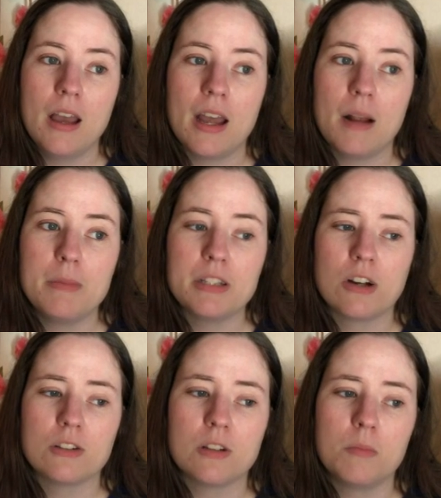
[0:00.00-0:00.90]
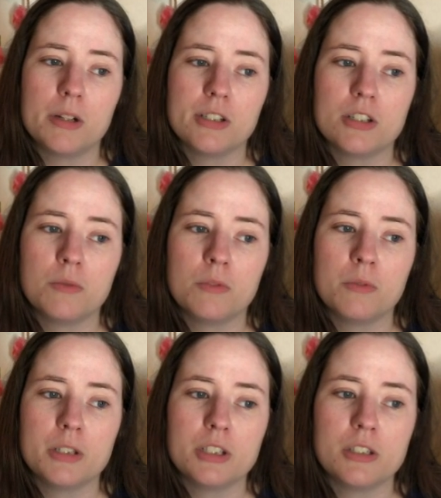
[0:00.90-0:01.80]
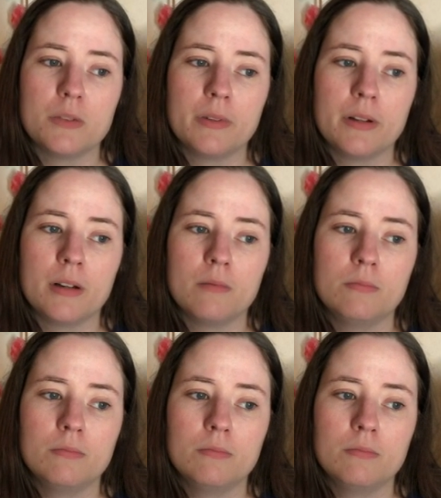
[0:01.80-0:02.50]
and I miss her so much. I wonder what she's doing now.